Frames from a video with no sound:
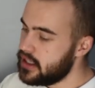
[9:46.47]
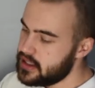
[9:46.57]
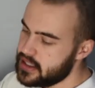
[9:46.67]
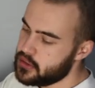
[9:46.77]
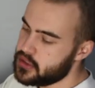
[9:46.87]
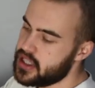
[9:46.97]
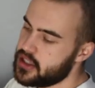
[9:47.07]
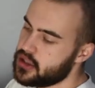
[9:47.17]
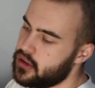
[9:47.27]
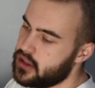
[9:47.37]
single
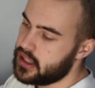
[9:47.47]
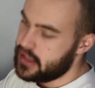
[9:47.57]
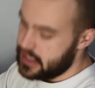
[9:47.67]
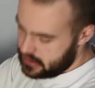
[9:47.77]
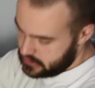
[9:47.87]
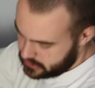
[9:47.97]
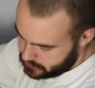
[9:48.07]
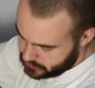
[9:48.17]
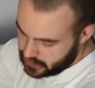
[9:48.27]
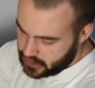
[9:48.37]
stitch on the
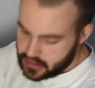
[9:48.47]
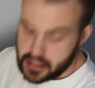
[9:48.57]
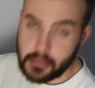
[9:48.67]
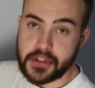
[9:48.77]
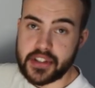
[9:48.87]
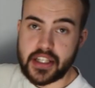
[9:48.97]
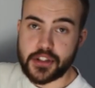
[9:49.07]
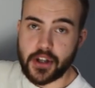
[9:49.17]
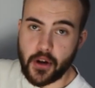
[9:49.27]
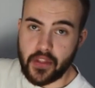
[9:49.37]
arms, double
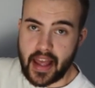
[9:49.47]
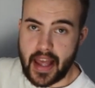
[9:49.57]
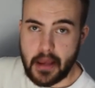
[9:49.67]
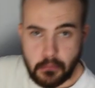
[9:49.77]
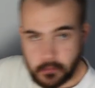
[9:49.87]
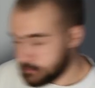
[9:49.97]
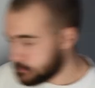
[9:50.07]
stitch on the hem.